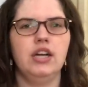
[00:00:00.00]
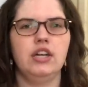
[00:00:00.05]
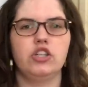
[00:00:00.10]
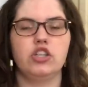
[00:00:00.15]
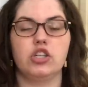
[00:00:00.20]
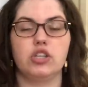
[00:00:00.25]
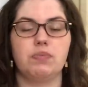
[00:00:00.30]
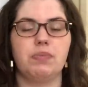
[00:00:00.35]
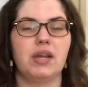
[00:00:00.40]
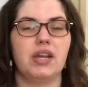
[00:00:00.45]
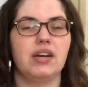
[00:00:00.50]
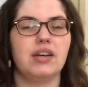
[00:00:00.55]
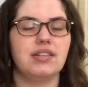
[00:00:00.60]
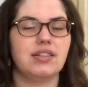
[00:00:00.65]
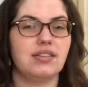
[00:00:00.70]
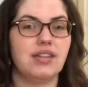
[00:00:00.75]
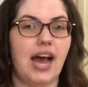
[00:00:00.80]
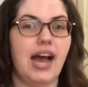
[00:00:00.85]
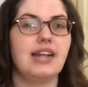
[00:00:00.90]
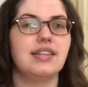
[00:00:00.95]
just
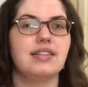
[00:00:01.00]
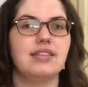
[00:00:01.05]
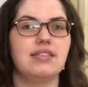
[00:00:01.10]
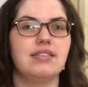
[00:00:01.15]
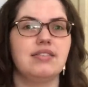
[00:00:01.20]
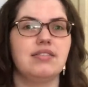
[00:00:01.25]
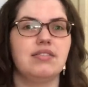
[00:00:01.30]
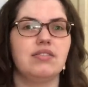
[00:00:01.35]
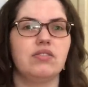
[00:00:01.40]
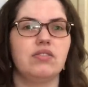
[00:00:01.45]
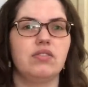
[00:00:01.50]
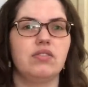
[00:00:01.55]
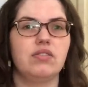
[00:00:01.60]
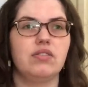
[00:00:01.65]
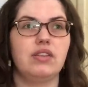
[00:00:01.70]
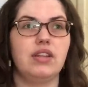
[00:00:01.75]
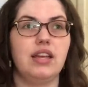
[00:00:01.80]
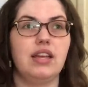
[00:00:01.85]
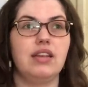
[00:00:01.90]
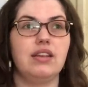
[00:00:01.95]
because that's
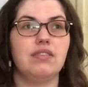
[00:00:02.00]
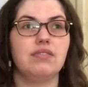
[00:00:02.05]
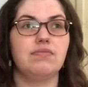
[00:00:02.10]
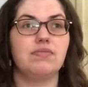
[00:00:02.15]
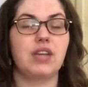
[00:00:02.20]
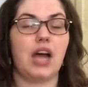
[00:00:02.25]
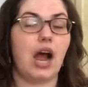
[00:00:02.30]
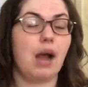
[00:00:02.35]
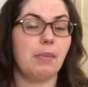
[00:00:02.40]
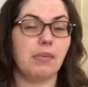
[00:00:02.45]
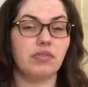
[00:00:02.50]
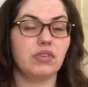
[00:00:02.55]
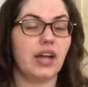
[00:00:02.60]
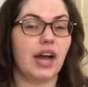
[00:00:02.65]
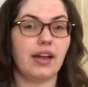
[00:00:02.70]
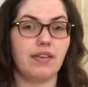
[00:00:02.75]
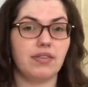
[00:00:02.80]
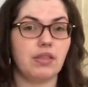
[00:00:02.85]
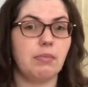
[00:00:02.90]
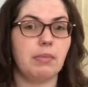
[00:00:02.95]
the time of
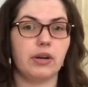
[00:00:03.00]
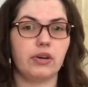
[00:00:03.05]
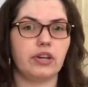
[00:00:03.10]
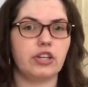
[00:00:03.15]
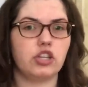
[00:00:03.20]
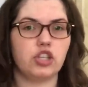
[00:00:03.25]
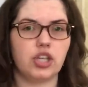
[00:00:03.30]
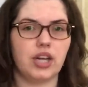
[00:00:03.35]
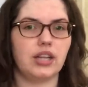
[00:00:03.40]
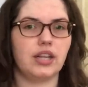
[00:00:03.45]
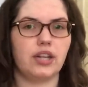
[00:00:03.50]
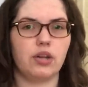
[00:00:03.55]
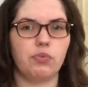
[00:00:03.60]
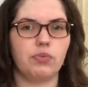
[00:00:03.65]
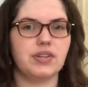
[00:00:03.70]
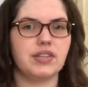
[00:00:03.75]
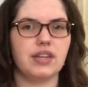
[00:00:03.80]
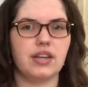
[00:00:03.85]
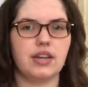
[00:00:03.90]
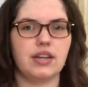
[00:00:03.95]
life that Mary Shelley
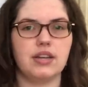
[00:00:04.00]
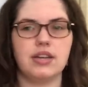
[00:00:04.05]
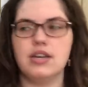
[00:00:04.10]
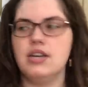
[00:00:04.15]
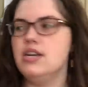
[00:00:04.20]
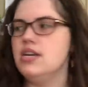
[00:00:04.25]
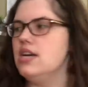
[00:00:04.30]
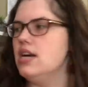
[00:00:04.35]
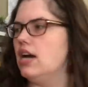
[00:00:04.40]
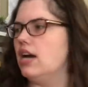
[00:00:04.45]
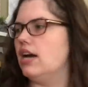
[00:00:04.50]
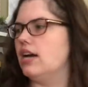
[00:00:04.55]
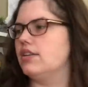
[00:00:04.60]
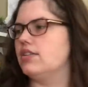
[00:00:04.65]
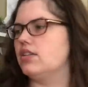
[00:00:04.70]
was in.